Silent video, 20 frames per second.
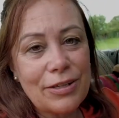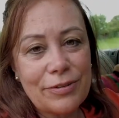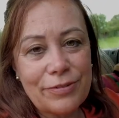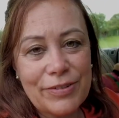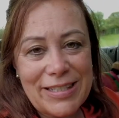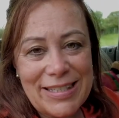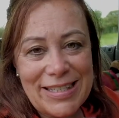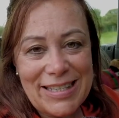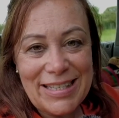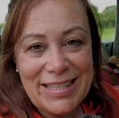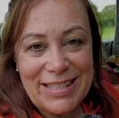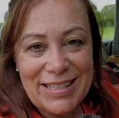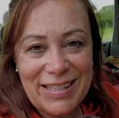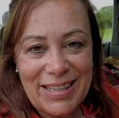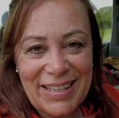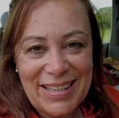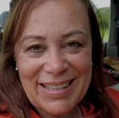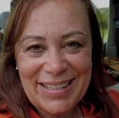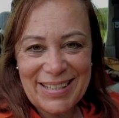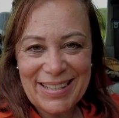for tea
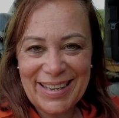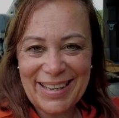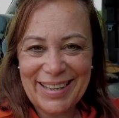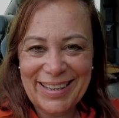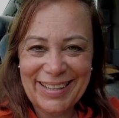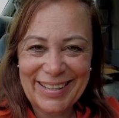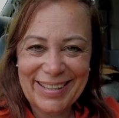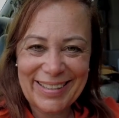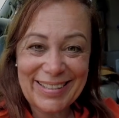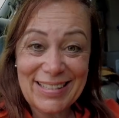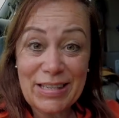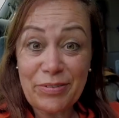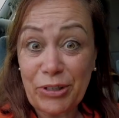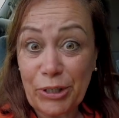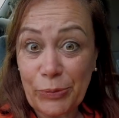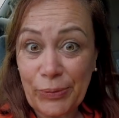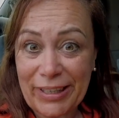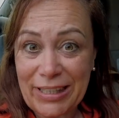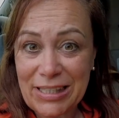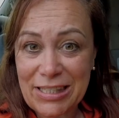tonight, because I'm
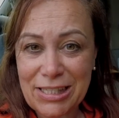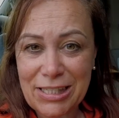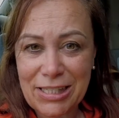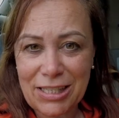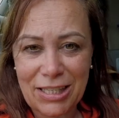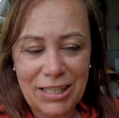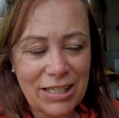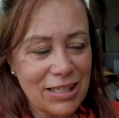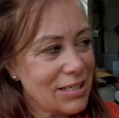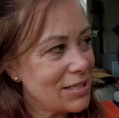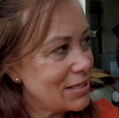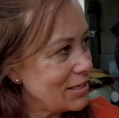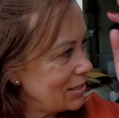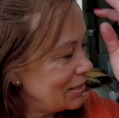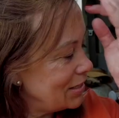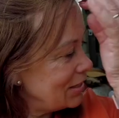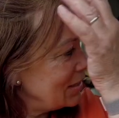going to eat tonight.